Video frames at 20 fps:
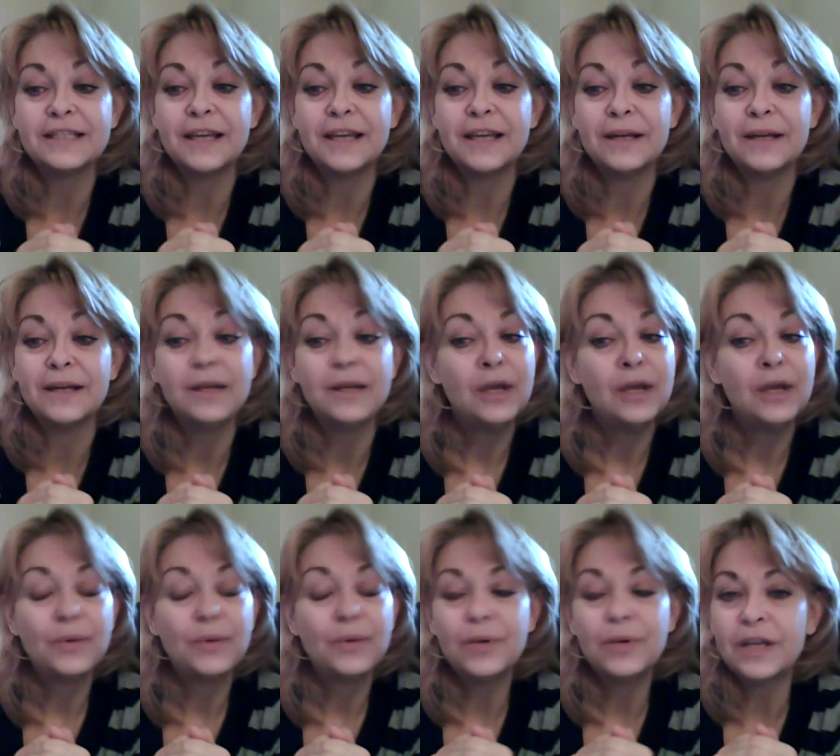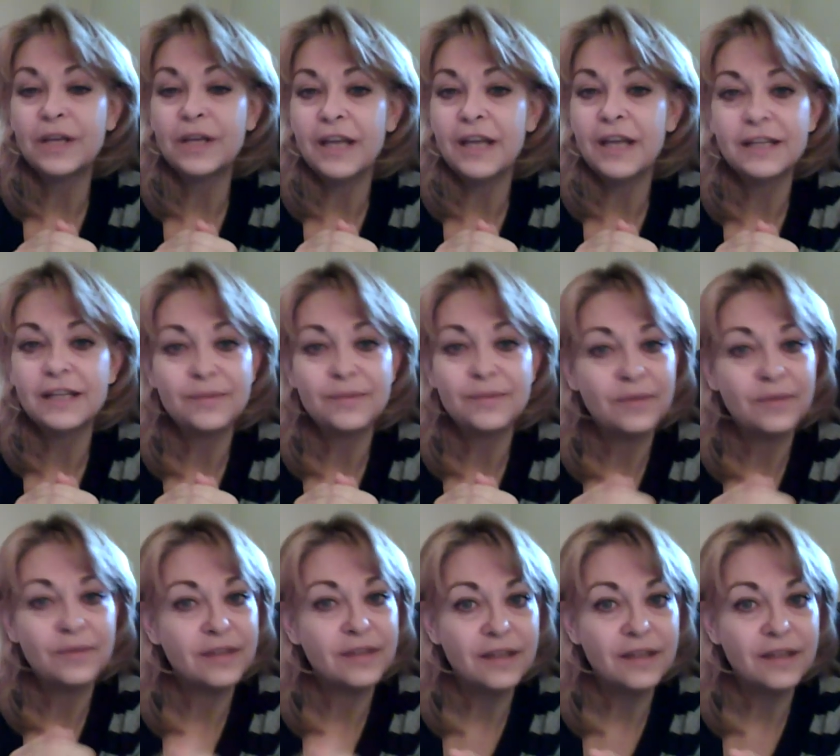uh, we're connected
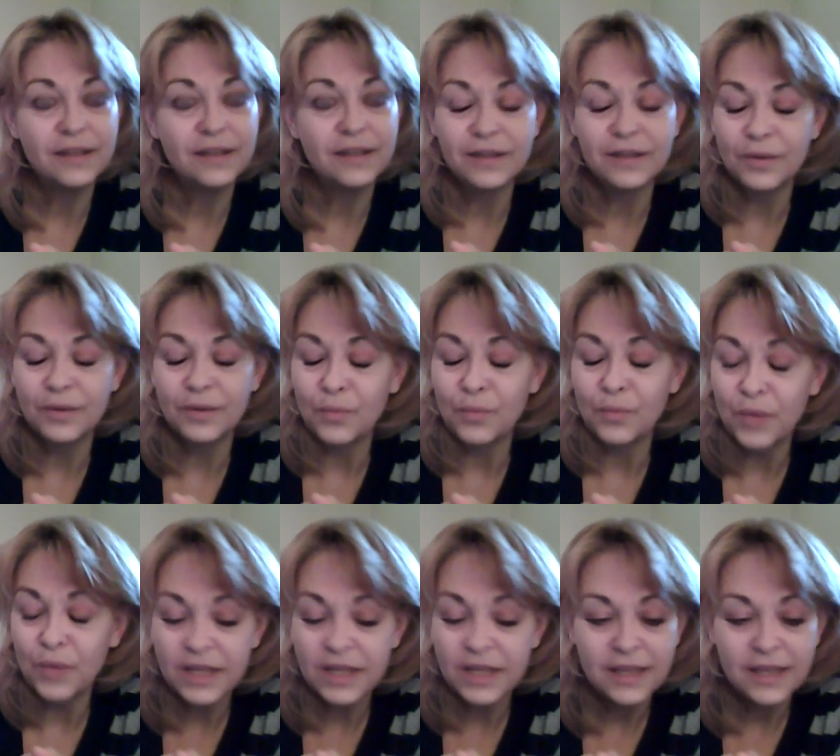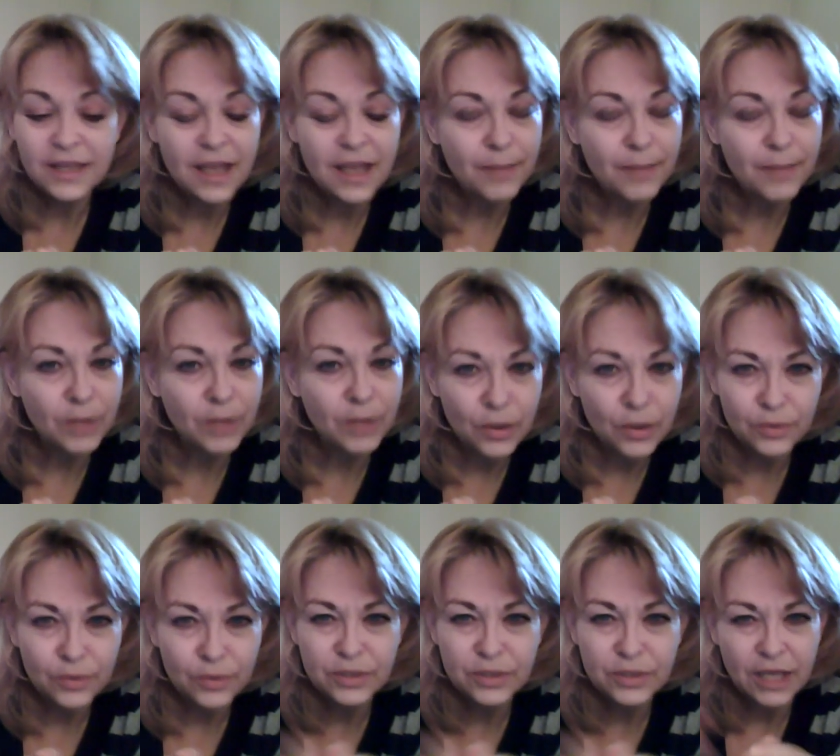with the, the wind that
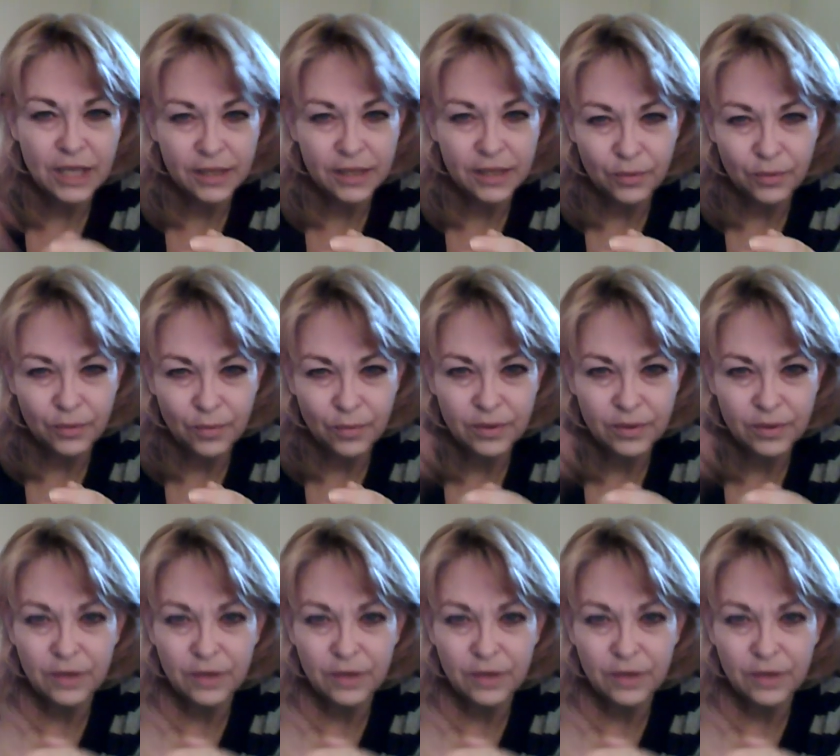blows cut the,